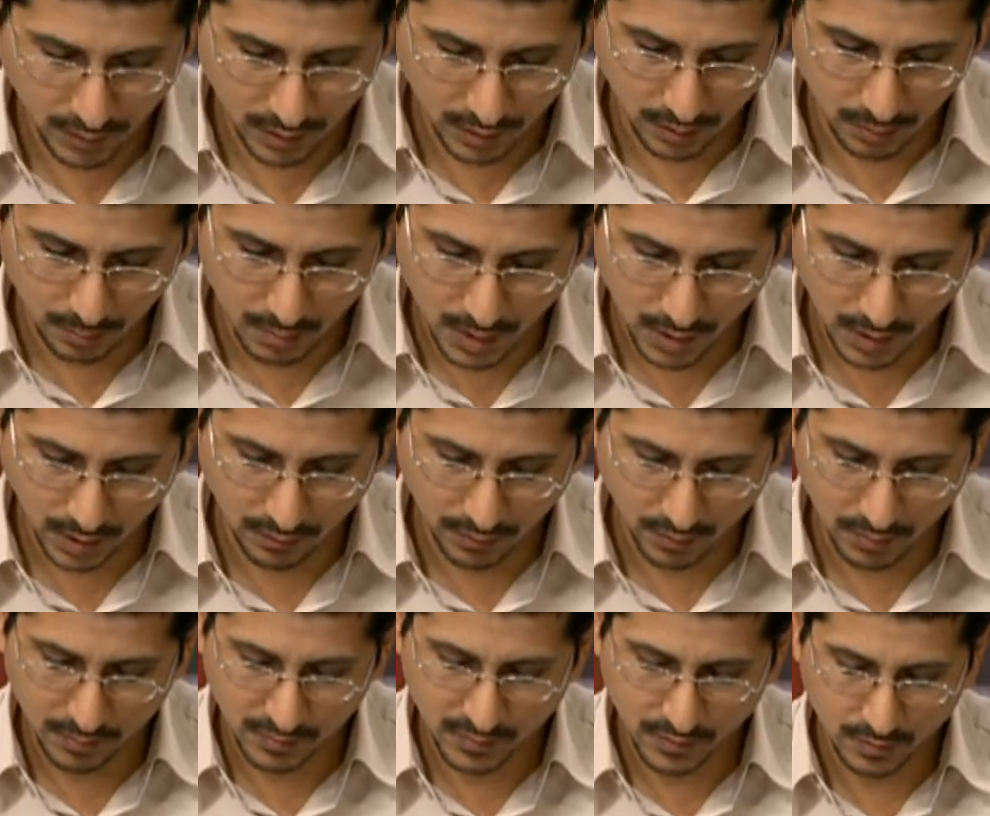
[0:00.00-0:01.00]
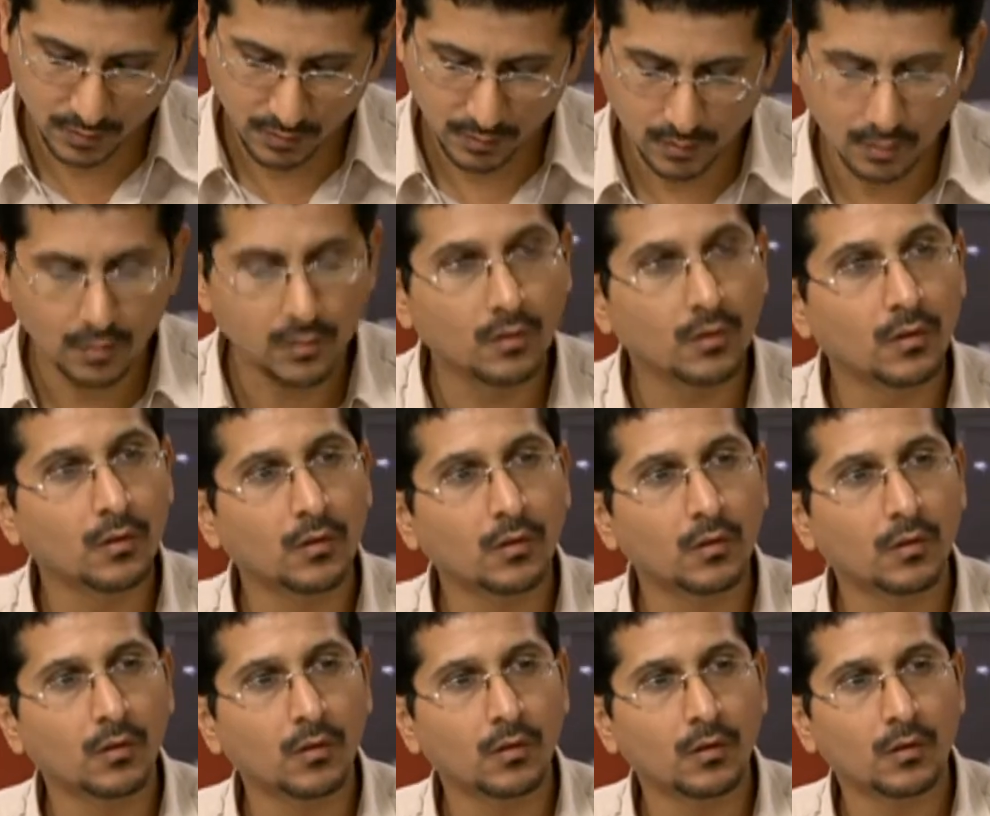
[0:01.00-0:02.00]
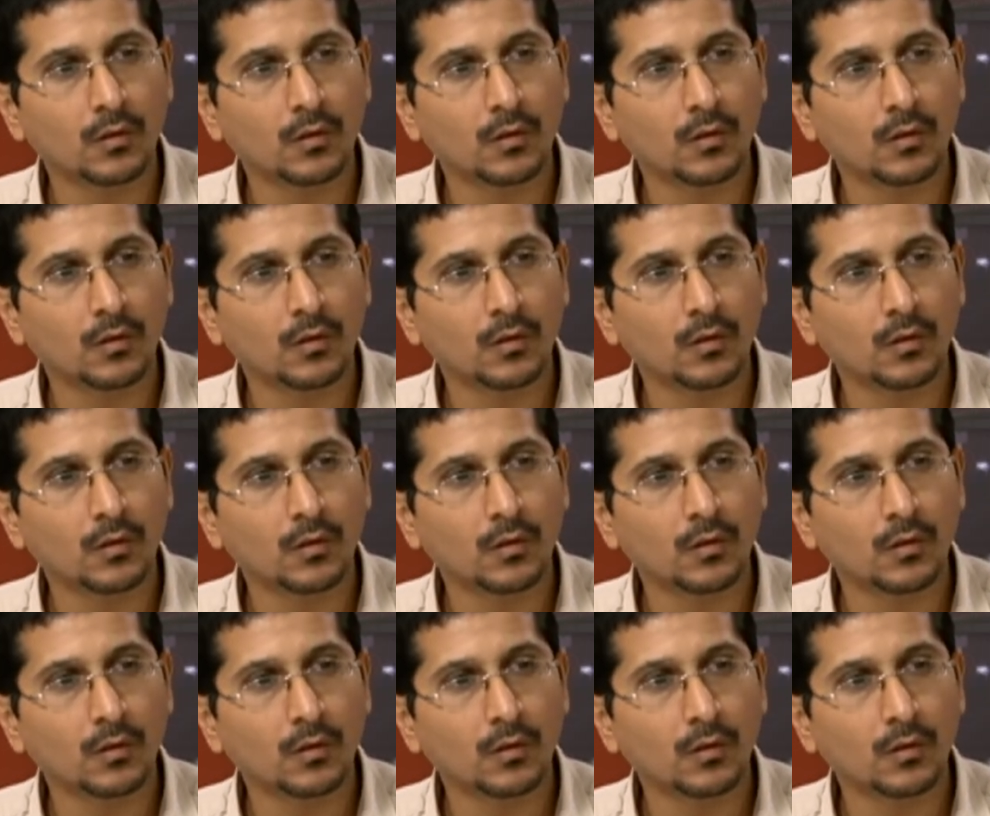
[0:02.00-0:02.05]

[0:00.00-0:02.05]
arranging your ego in a balanced